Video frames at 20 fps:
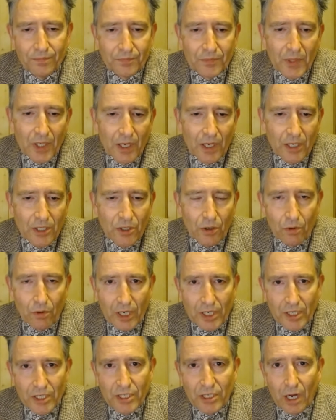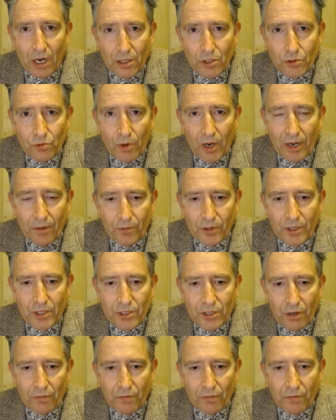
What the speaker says: It's not quite as stark as what happened with the Soviet